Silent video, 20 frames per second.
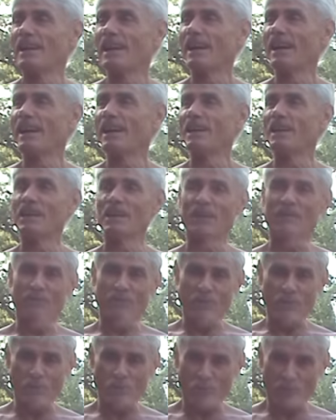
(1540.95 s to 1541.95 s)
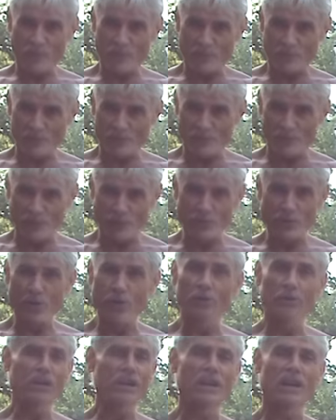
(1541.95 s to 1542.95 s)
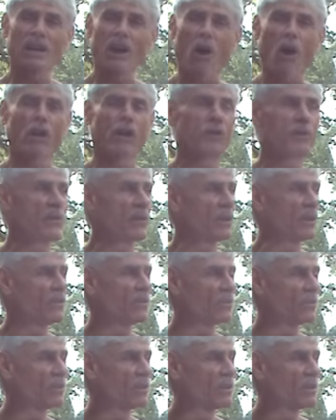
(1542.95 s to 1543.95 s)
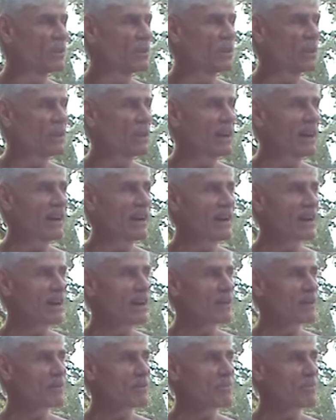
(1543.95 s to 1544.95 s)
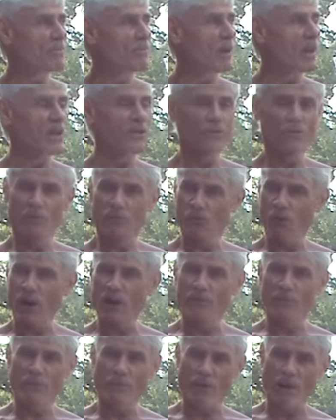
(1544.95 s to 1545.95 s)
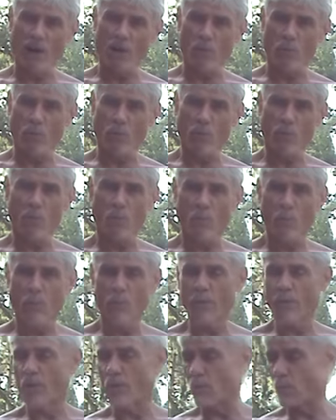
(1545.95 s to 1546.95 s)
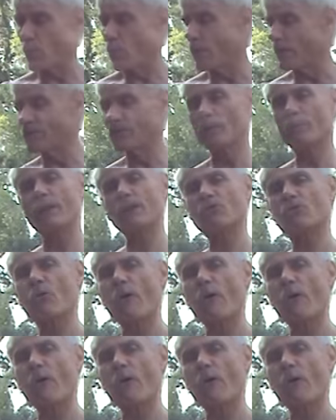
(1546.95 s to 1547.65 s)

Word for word: uh, if you if, if, you're new to all of this uh, and you're trying to figure out well you know what's the best